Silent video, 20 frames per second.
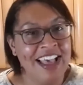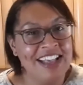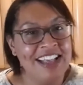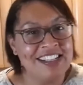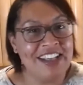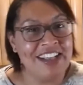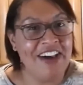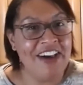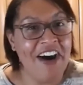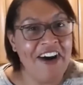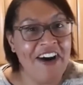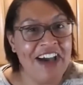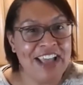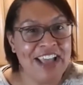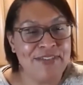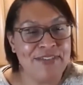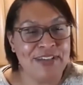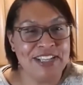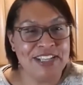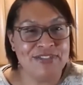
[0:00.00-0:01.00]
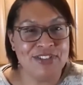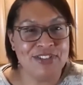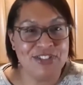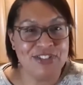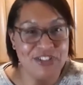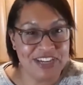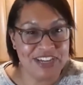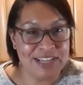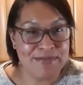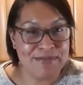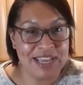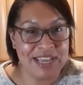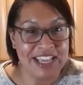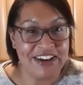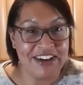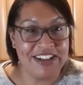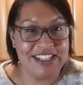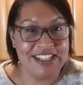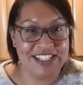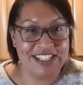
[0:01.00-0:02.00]
So hi, thanks for joining me.
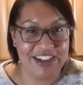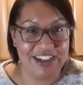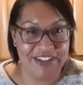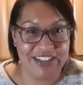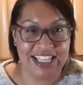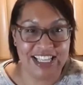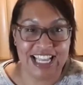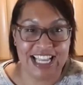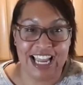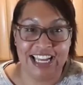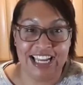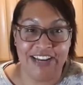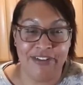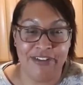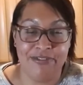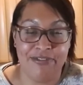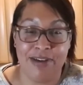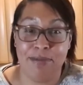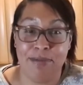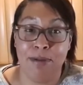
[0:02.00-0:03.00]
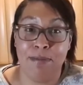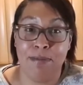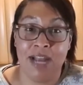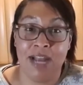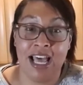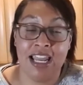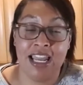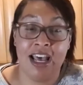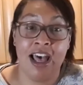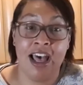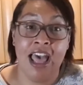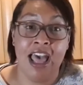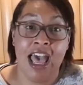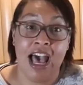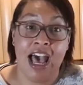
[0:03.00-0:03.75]
I'm Sarah, the Canine Family Planner,